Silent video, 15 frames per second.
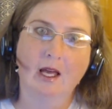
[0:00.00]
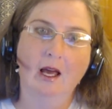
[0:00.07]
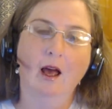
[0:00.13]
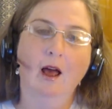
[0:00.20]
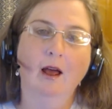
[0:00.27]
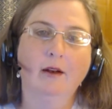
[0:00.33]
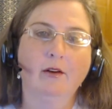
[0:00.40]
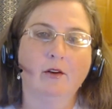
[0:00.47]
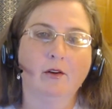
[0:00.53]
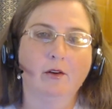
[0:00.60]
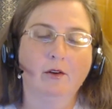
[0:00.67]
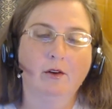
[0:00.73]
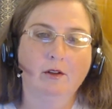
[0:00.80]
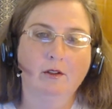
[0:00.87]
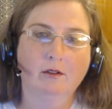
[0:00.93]

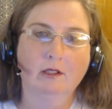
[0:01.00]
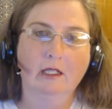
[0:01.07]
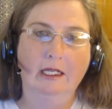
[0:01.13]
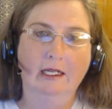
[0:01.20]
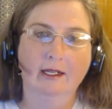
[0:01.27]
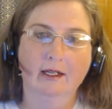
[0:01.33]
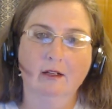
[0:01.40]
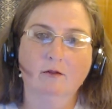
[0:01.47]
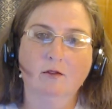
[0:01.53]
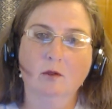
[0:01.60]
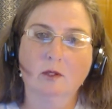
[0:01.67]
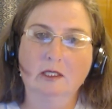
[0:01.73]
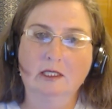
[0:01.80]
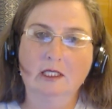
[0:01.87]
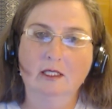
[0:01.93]
honor any
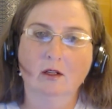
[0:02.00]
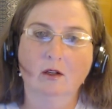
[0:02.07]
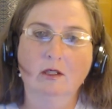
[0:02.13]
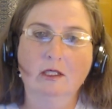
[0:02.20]
influence that the